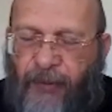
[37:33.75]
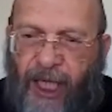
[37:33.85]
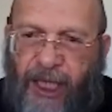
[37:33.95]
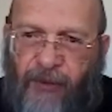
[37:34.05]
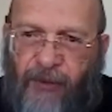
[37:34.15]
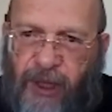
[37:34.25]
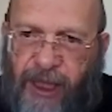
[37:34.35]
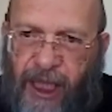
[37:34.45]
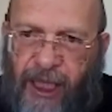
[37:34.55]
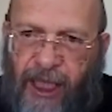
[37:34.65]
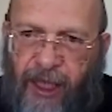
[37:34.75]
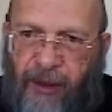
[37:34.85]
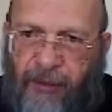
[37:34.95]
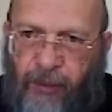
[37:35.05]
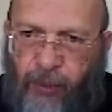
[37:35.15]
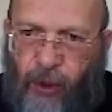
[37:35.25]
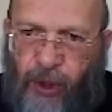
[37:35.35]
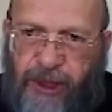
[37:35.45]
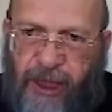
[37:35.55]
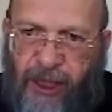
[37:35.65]
And if you take a
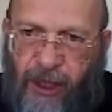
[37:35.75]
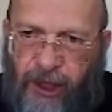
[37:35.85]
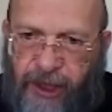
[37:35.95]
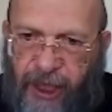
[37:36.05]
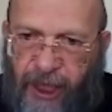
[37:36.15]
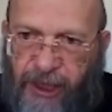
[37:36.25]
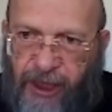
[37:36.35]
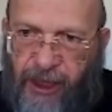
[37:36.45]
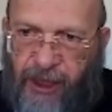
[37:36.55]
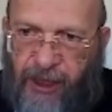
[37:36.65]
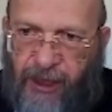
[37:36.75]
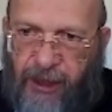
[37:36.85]
boost and rotation,